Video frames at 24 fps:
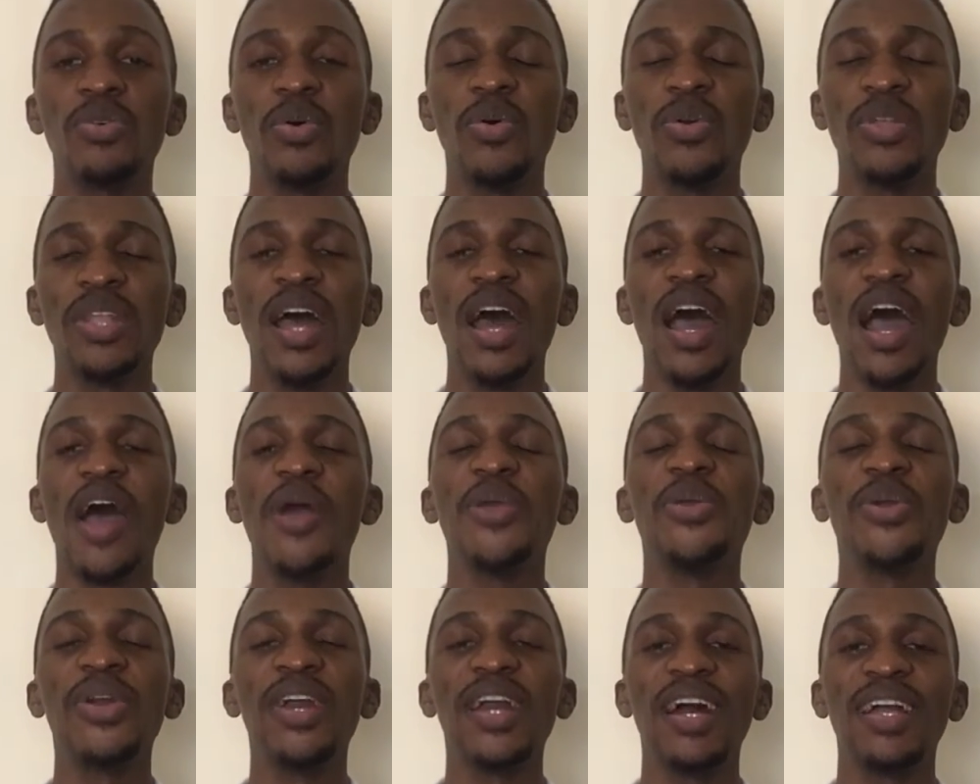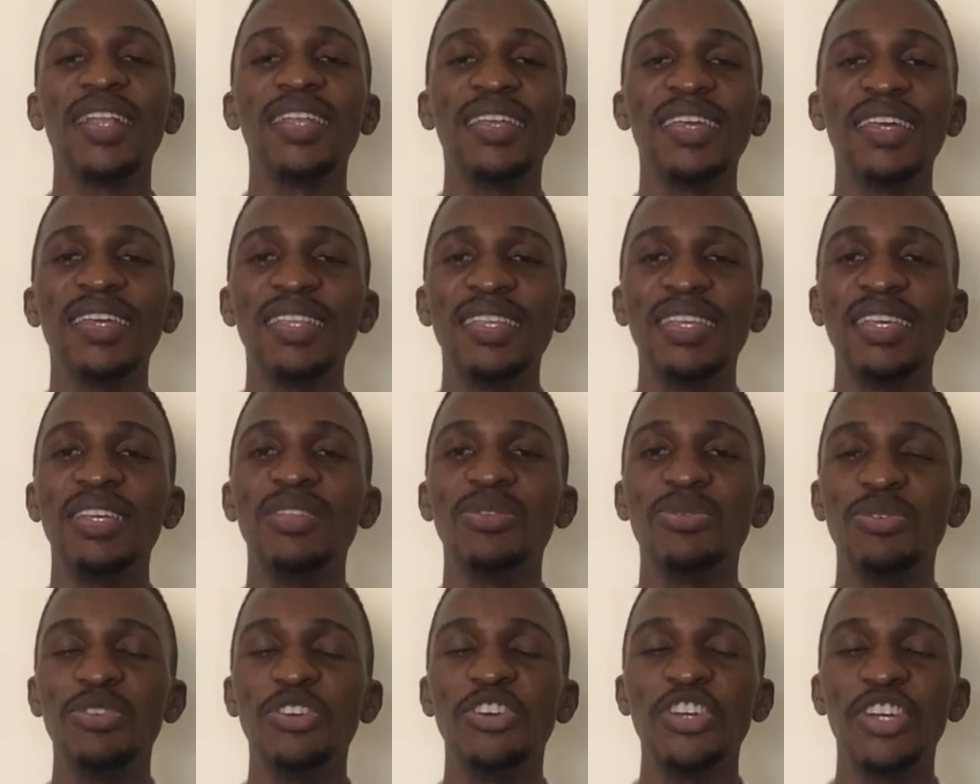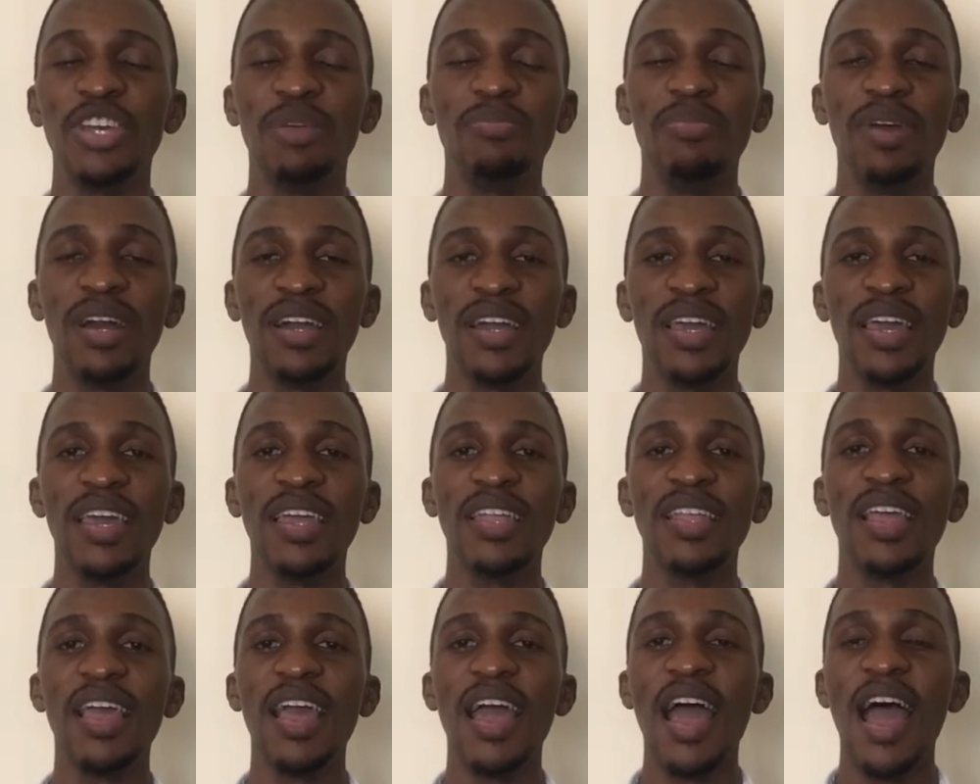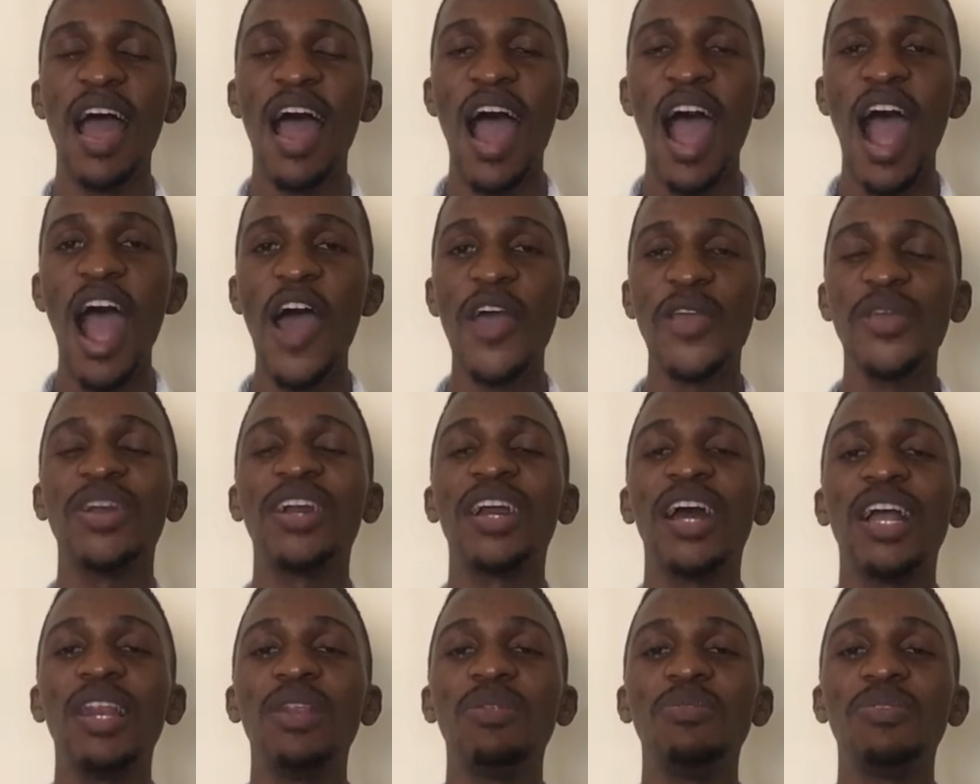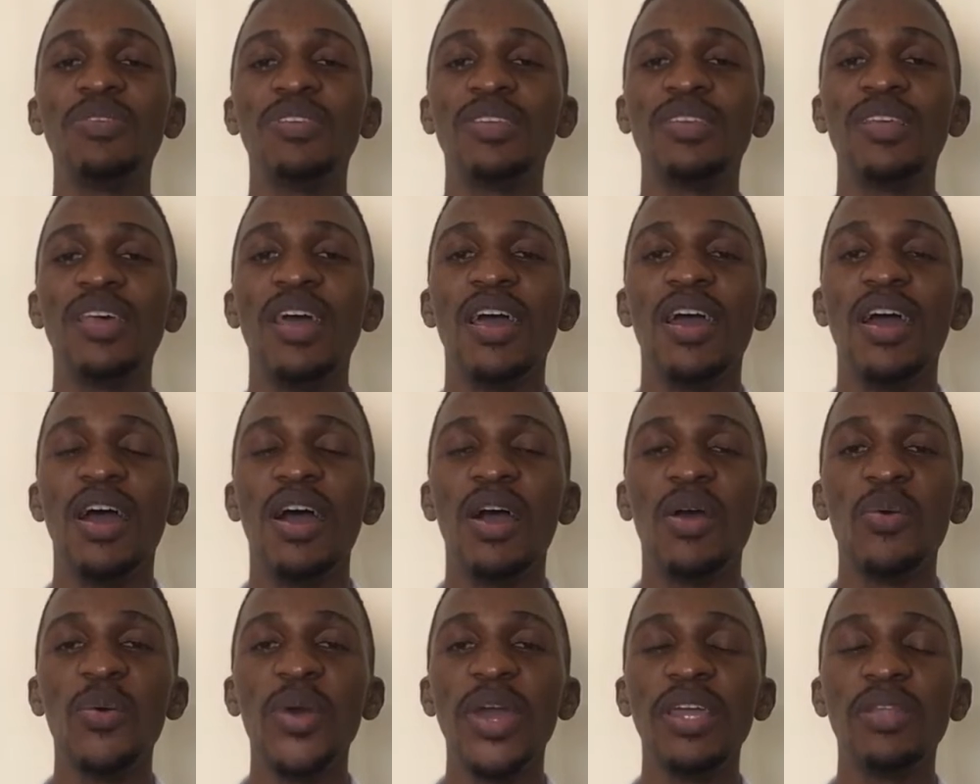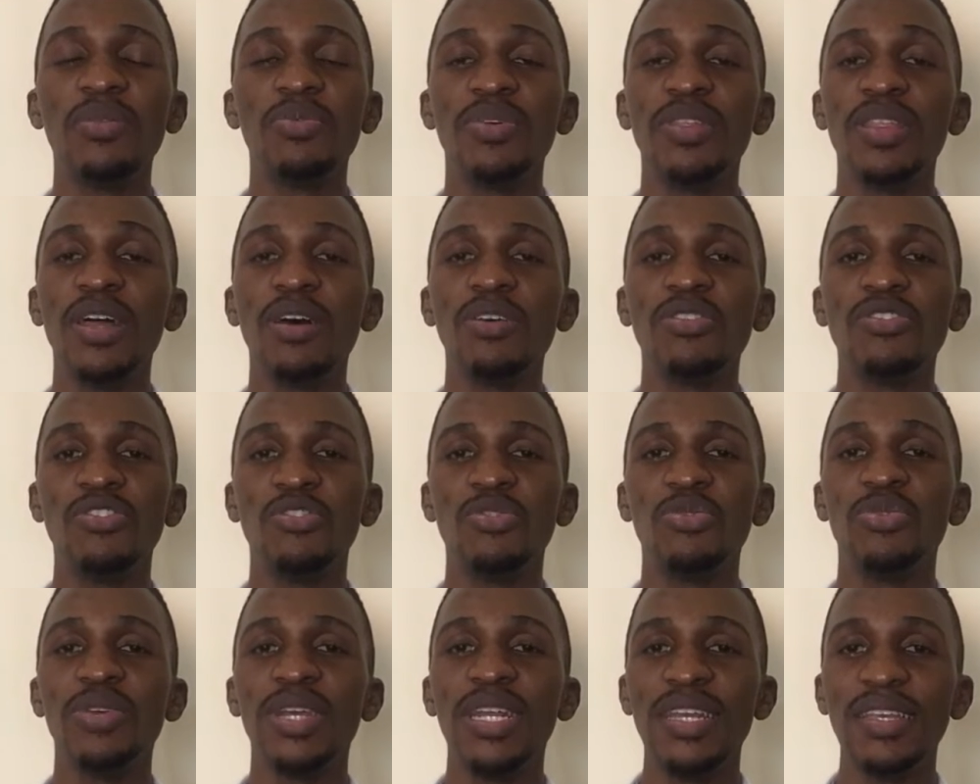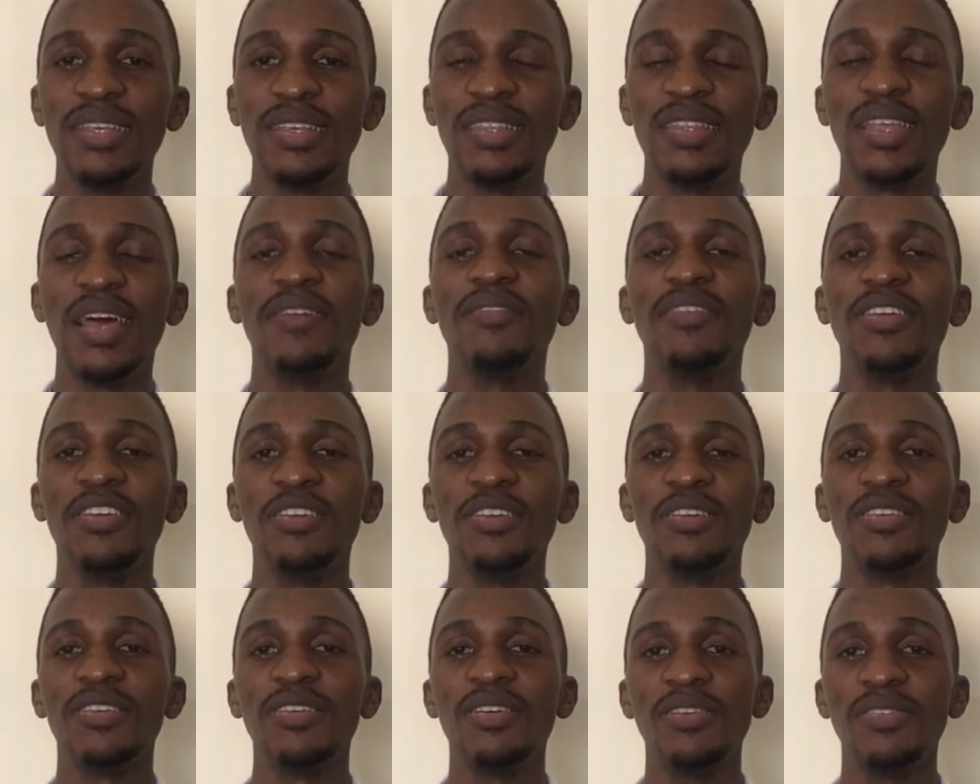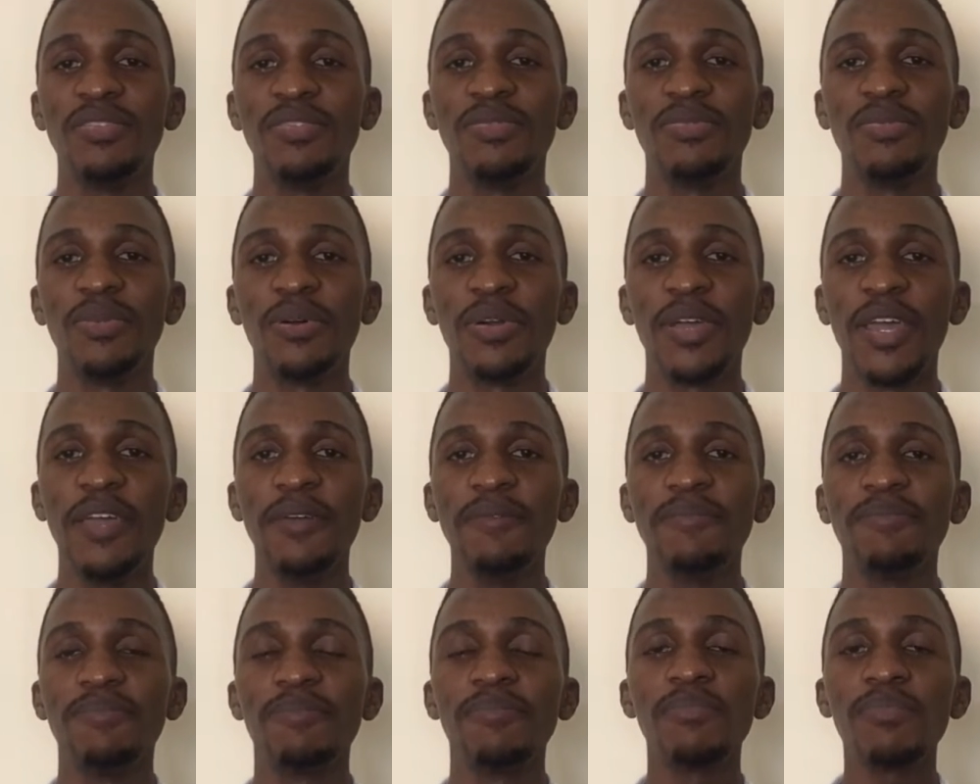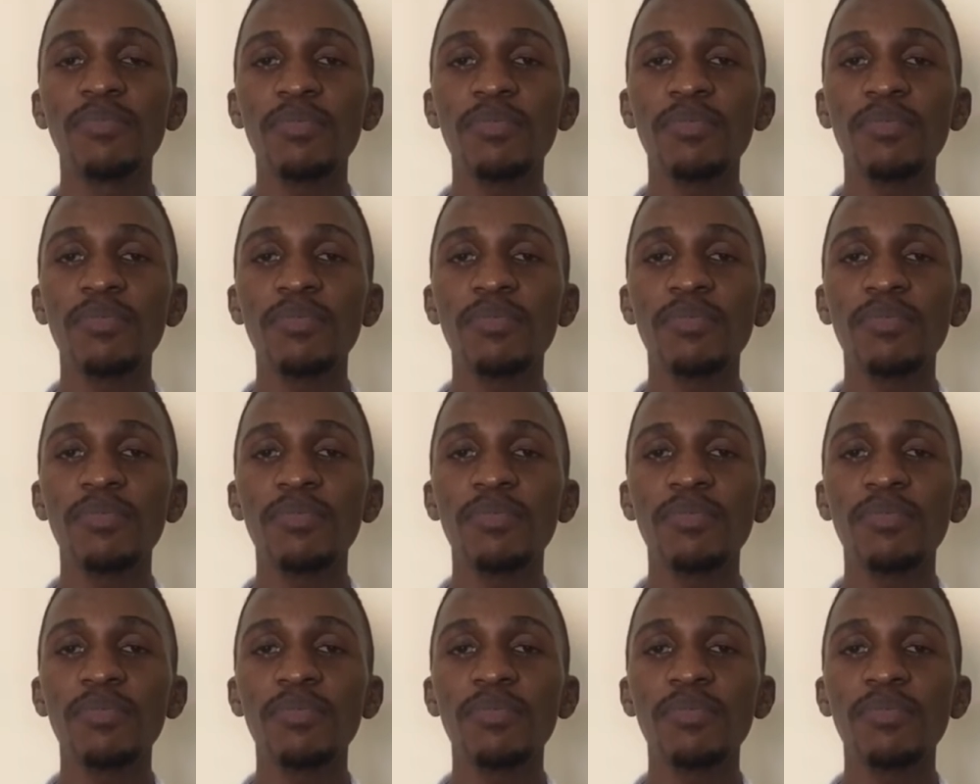on how you can get into shape again, how you can lose weight without you really starving yourself. Okay?